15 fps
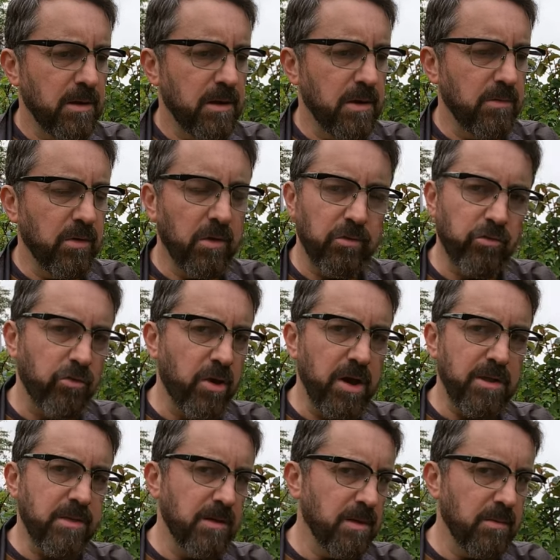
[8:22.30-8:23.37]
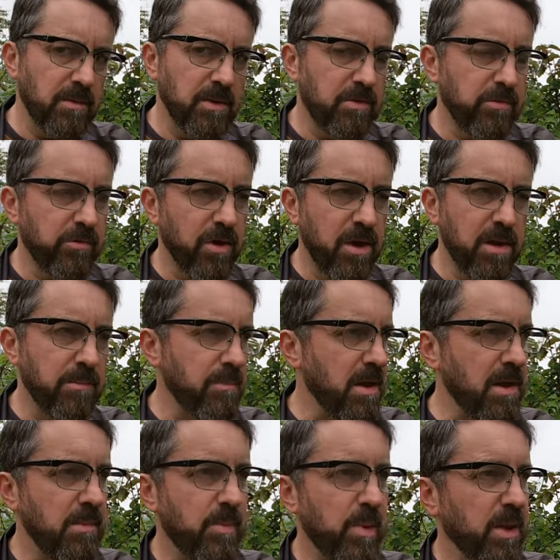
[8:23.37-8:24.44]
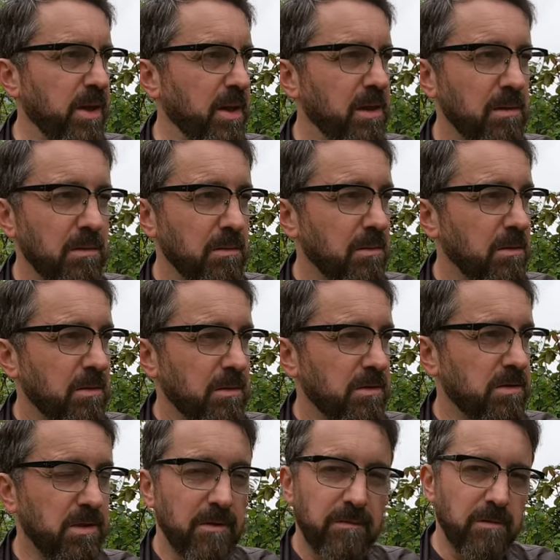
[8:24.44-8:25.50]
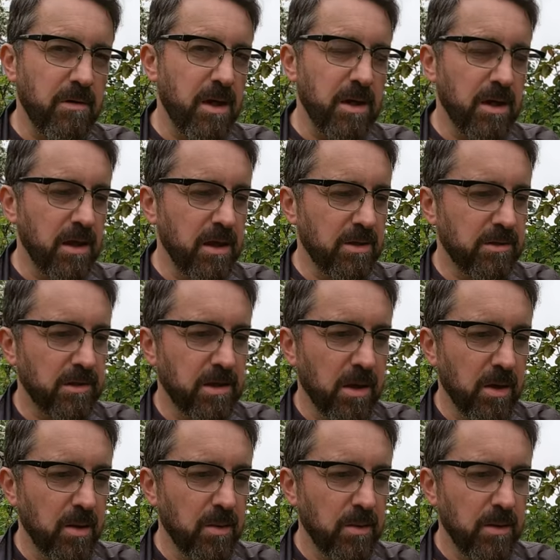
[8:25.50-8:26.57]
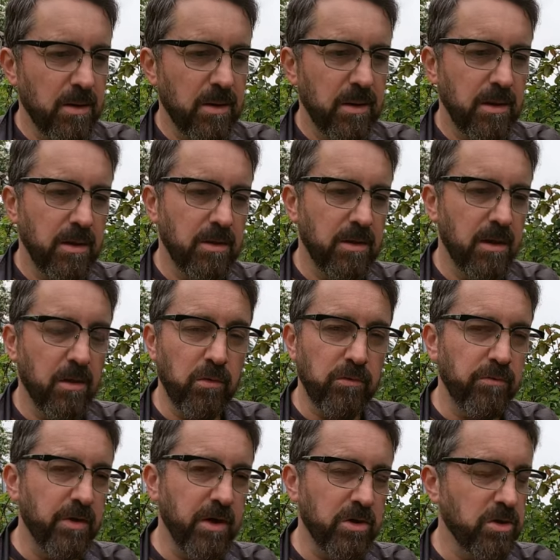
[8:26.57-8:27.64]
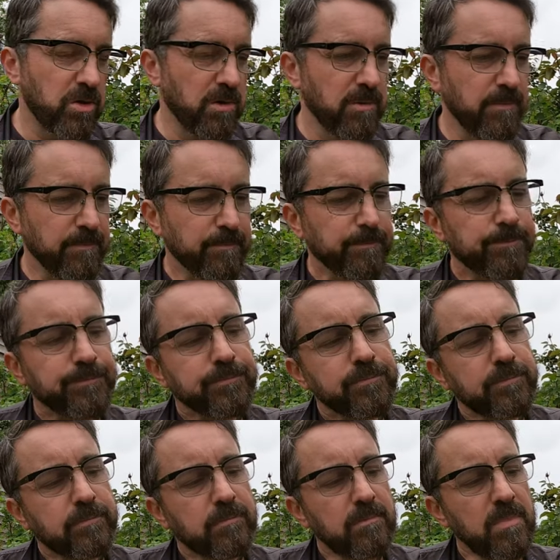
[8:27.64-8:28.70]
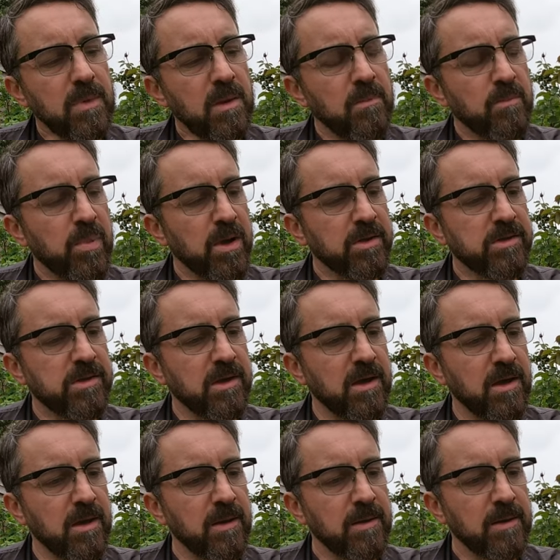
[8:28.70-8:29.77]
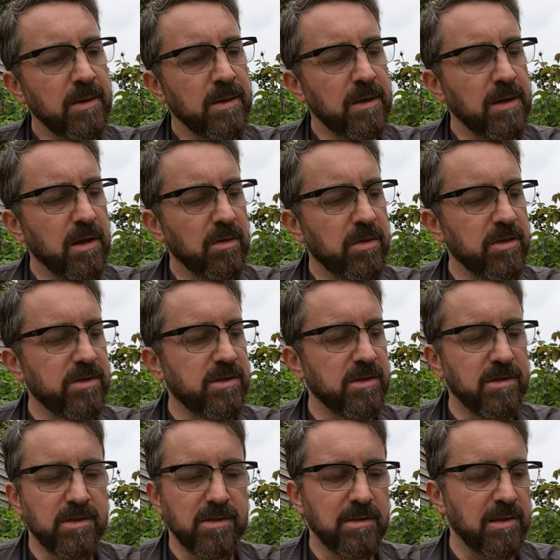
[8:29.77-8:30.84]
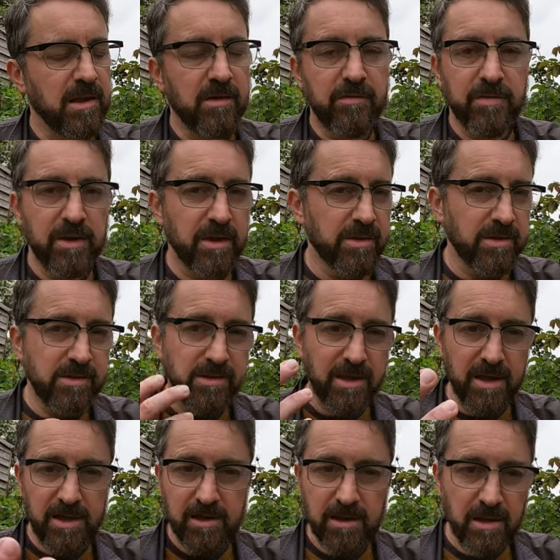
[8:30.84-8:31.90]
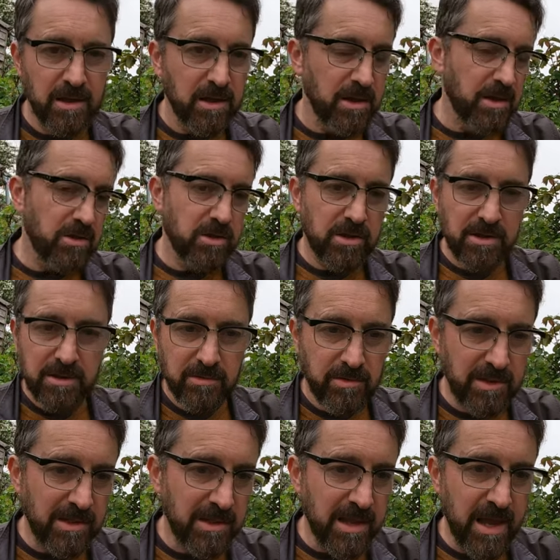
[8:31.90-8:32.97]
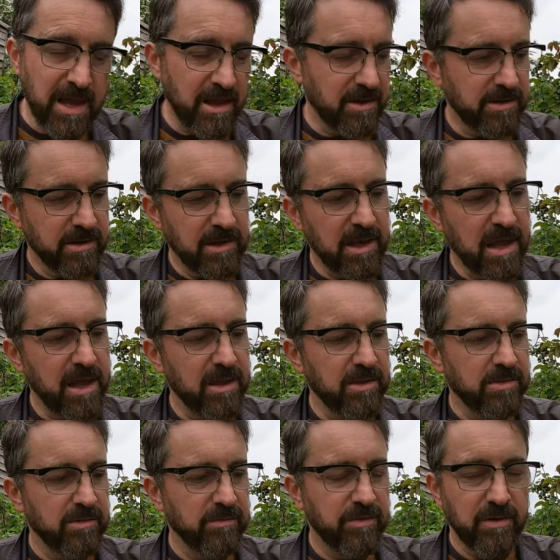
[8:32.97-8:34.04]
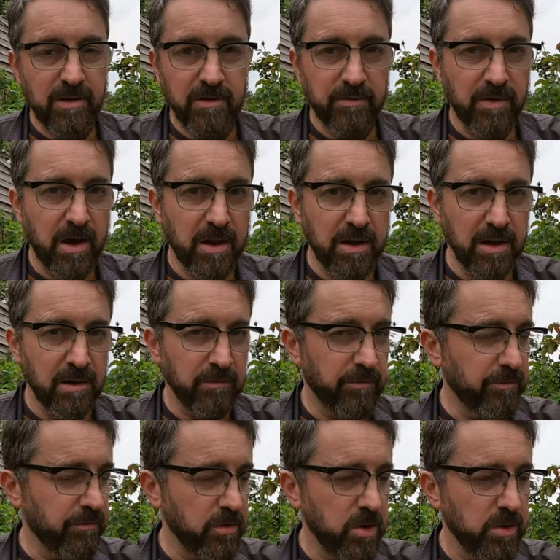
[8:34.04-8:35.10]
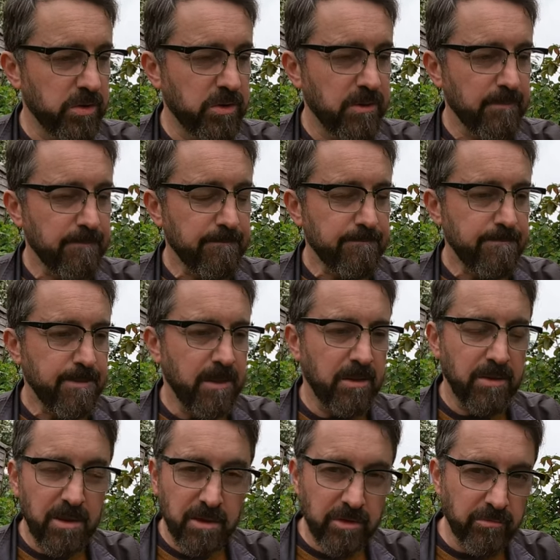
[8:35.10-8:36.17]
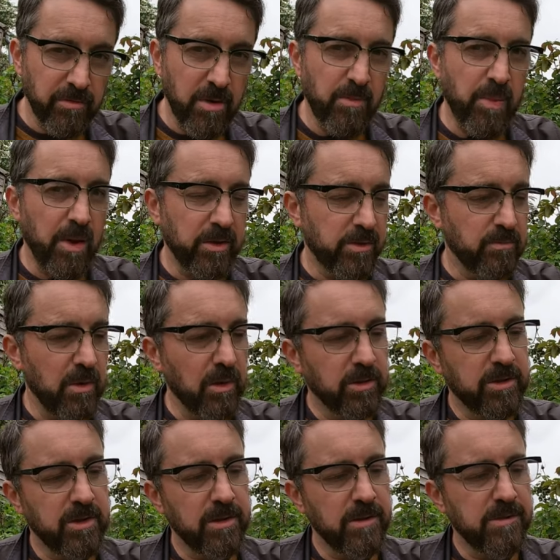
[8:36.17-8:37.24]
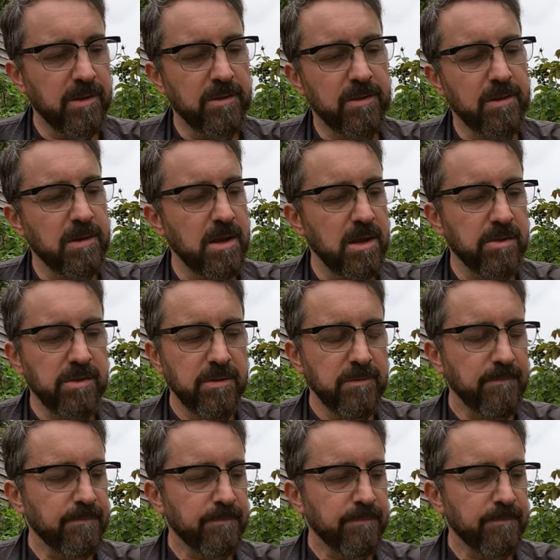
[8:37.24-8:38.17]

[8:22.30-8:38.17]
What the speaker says: You've not tried it. We tried it maybe 7 or 8 years ago, the old version. But you know, this is lovely, as I say, just layers and layers of honey and fruit, and then this robust maltiness underneath.